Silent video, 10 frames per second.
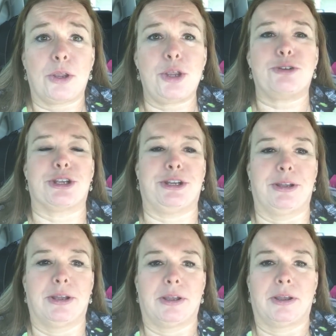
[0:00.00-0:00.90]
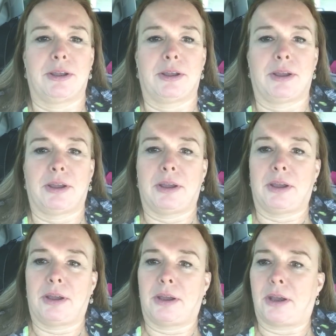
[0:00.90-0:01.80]
You should.
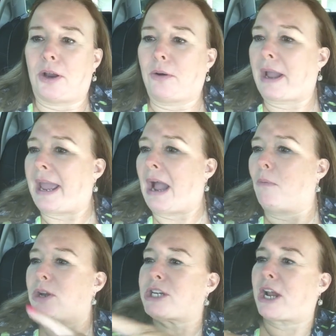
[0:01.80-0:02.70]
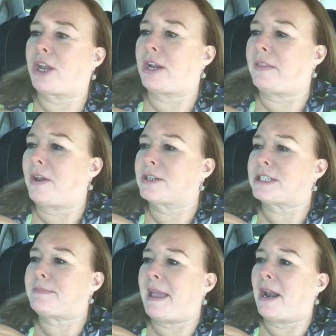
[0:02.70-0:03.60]
Okay, I wish I could. There's
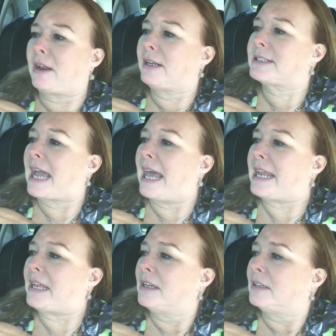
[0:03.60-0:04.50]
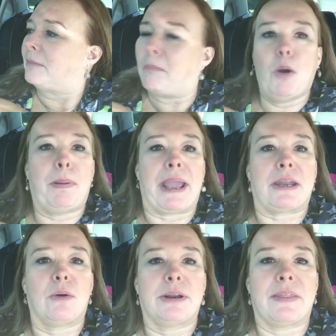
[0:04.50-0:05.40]
this man on a little tiny
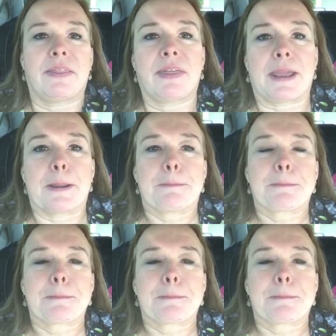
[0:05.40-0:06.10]
moped going down the thing.